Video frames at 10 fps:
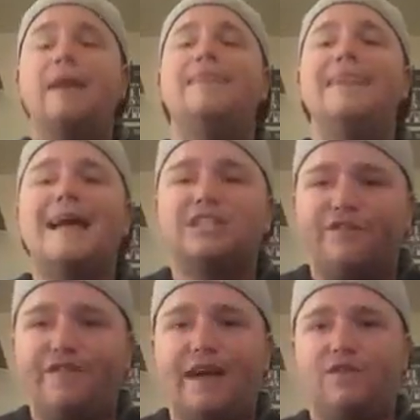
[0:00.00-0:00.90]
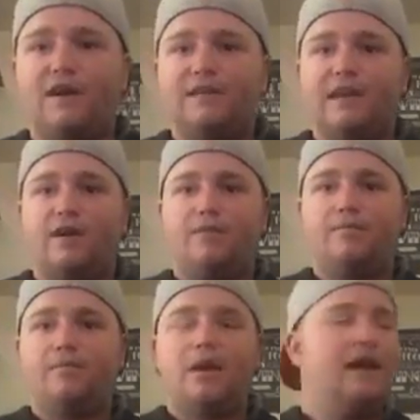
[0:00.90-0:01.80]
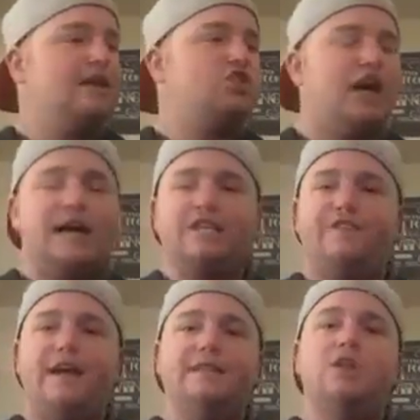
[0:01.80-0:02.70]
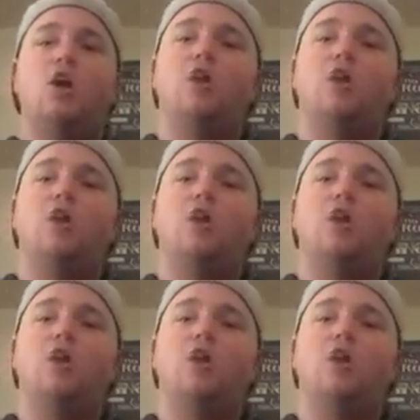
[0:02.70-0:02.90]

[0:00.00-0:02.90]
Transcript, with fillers: That's a fan right there. Giants fans